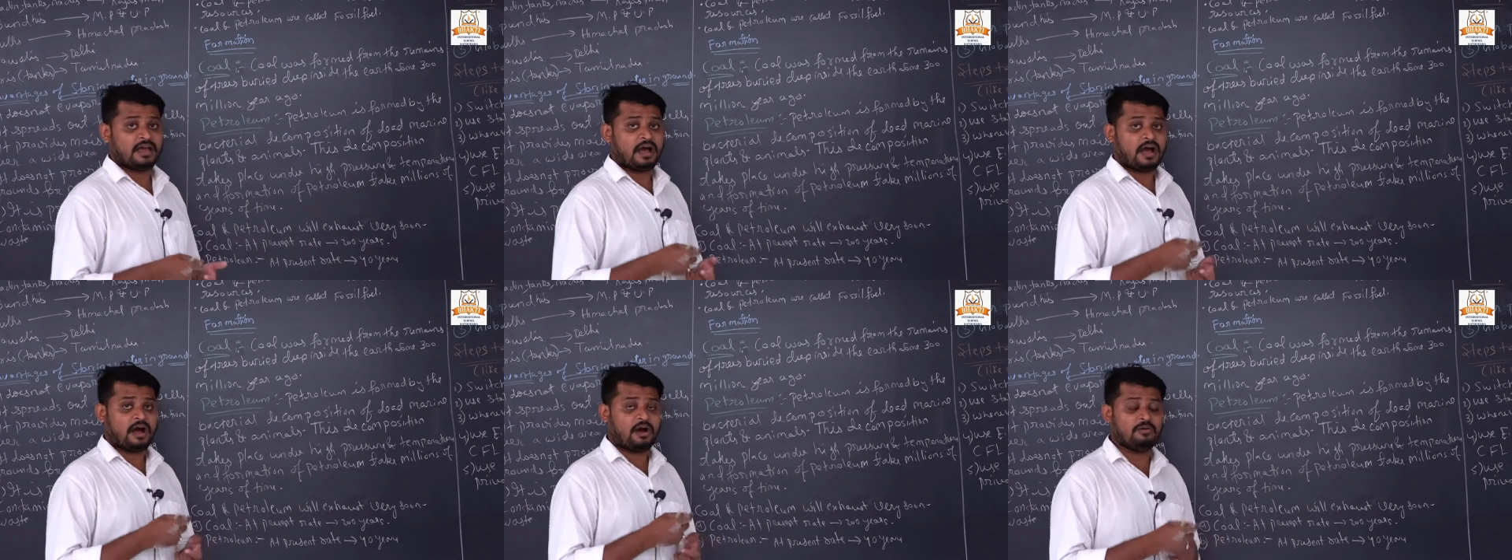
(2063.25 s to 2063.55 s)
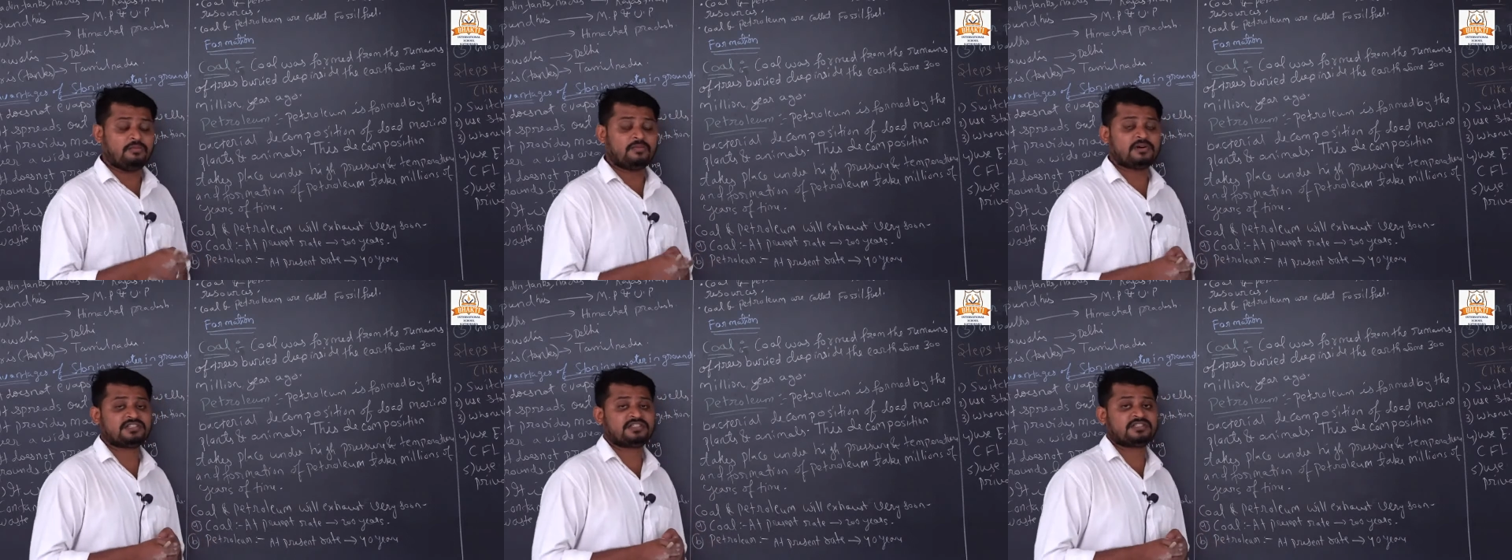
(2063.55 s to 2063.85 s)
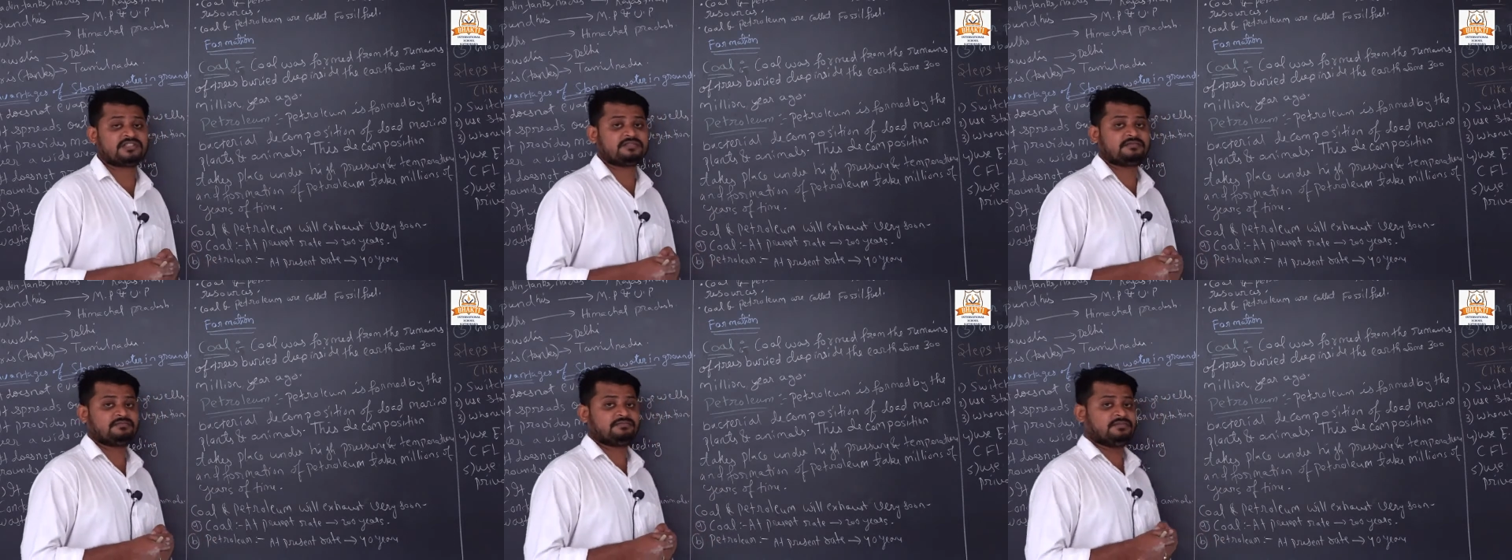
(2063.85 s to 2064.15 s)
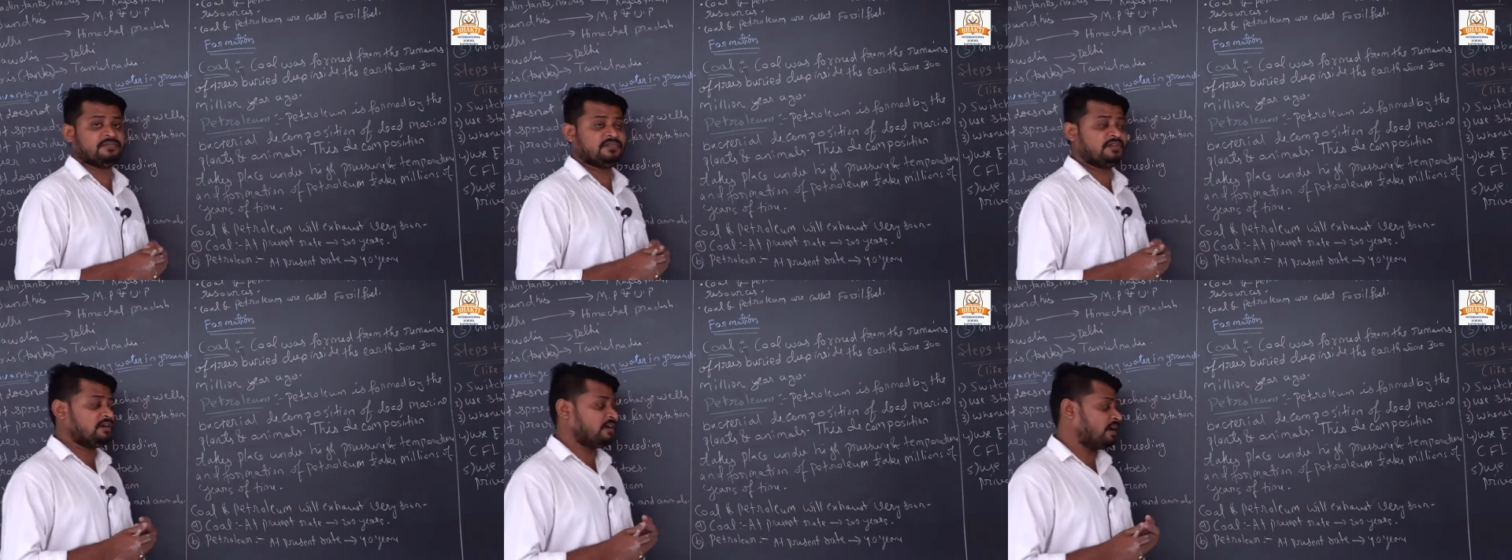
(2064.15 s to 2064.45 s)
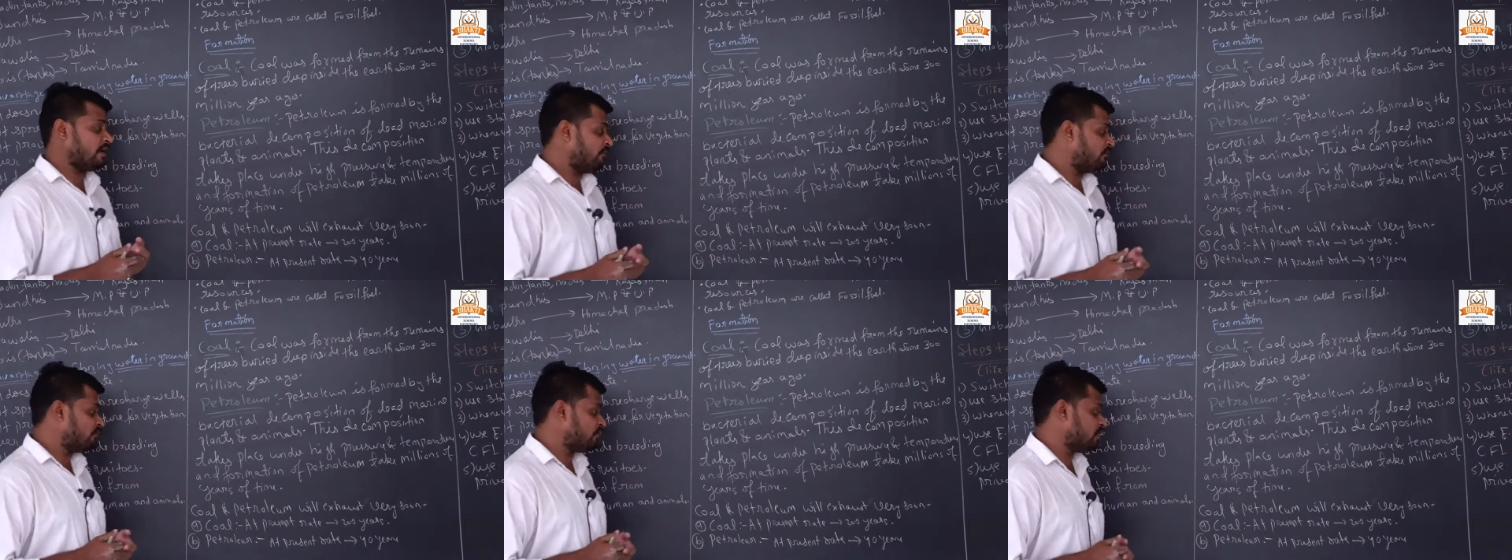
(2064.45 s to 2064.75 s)
how much year
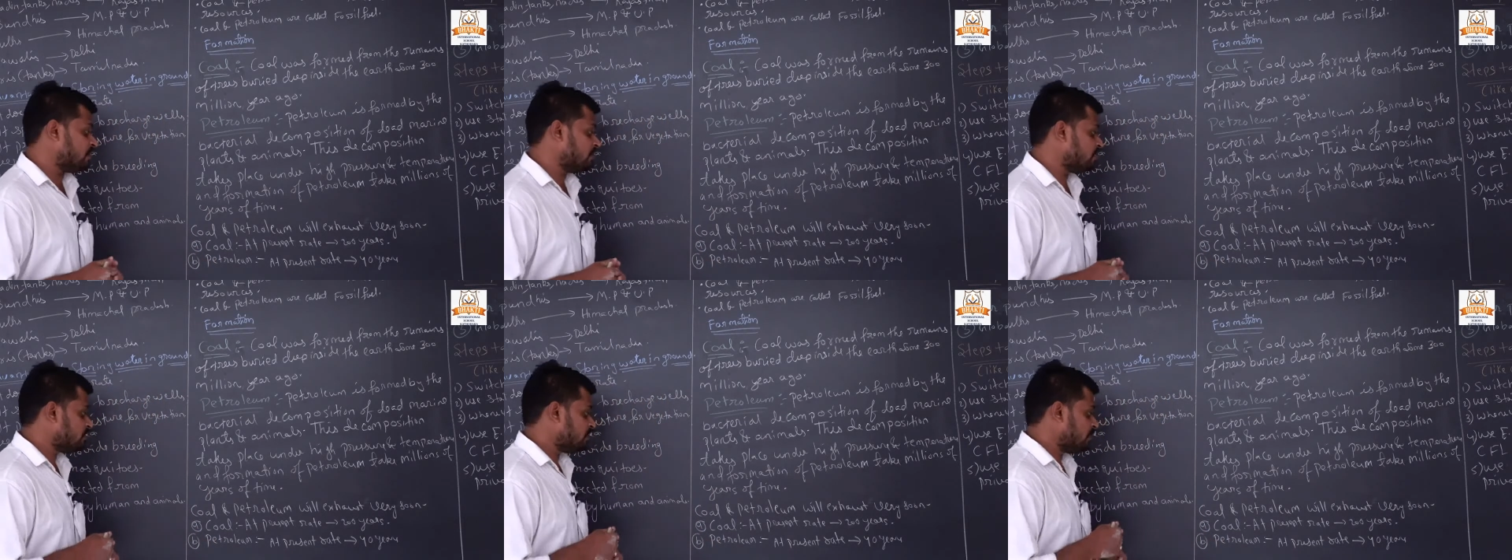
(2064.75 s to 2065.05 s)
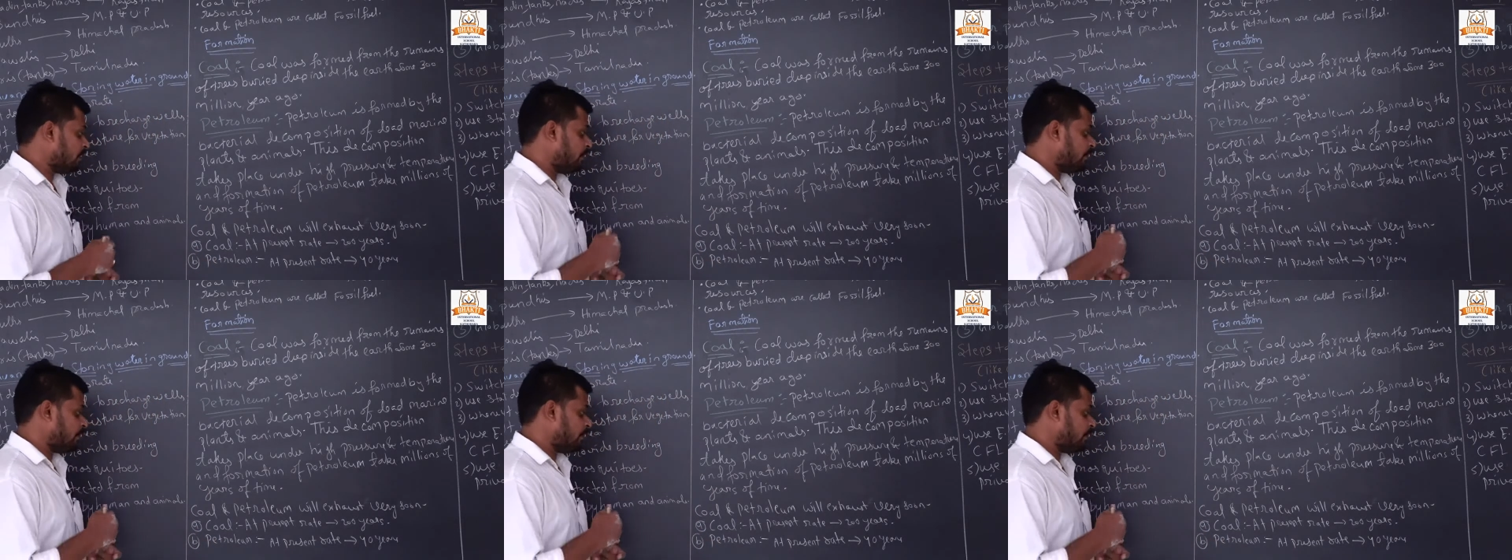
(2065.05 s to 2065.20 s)
after the